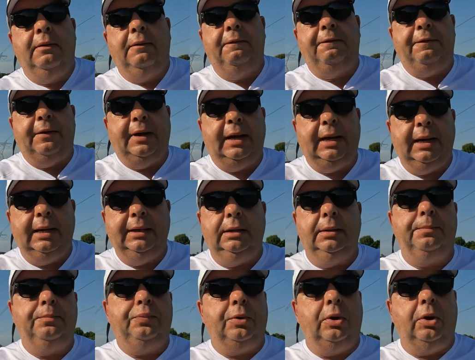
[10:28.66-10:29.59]
Find
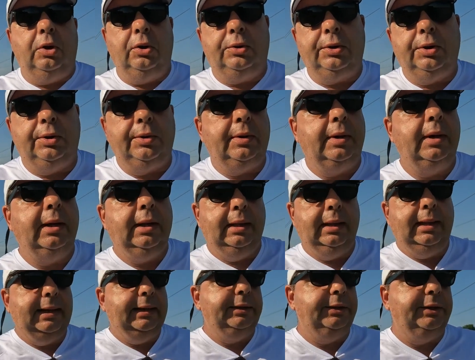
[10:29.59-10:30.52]
a broker or a
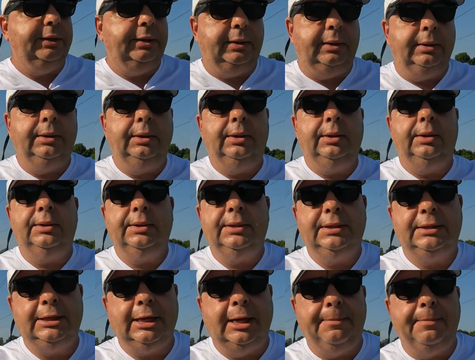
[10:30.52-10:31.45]
lender,
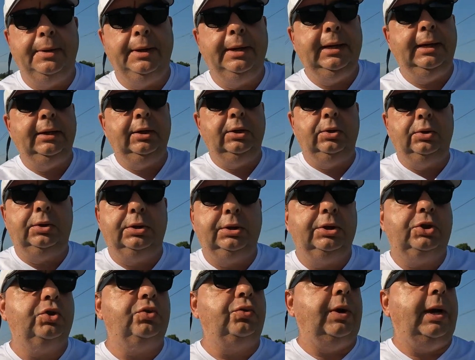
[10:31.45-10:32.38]
somebody you
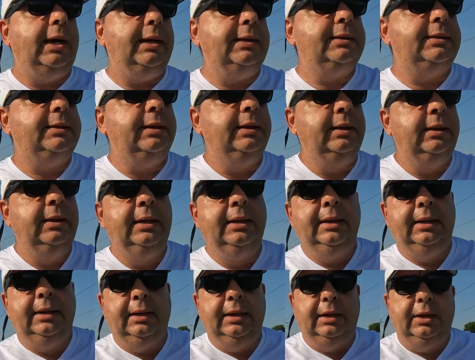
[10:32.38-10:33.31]
could trust.
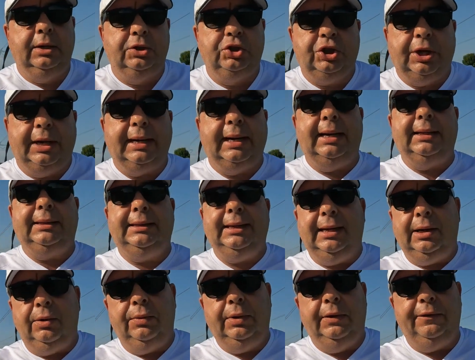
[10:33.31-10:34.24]
Check out
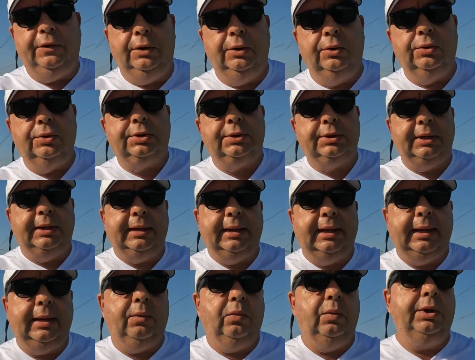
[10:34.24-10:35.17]
their reviews,
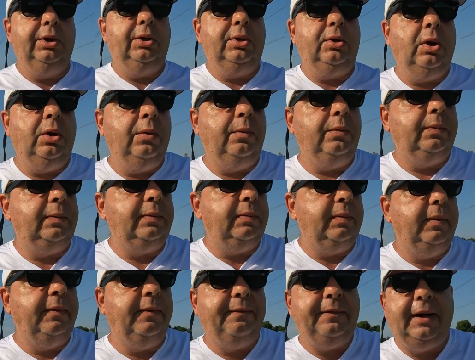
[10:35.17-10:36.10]
and when you go
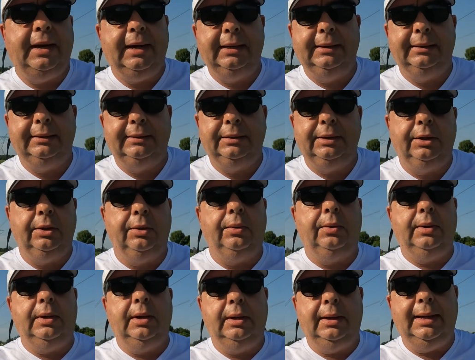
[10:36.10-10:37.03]
find,
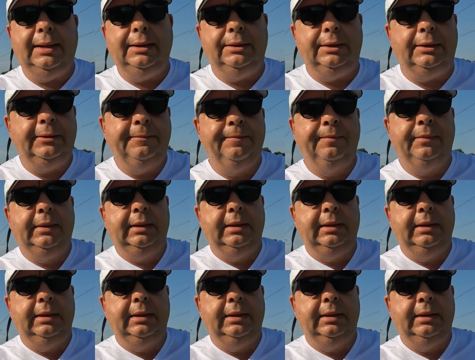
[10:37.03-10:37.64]
a lender,